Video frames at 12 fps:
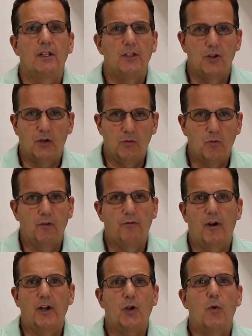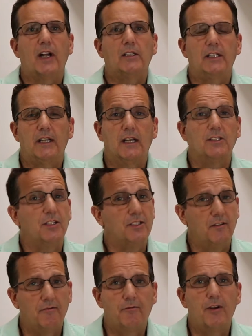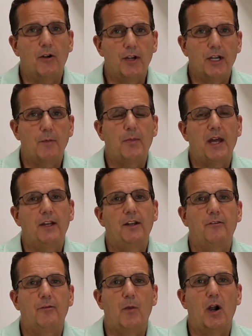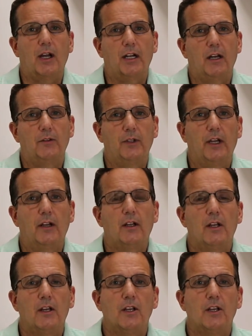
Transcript: you can move very quickly because it's a very competitive market out there.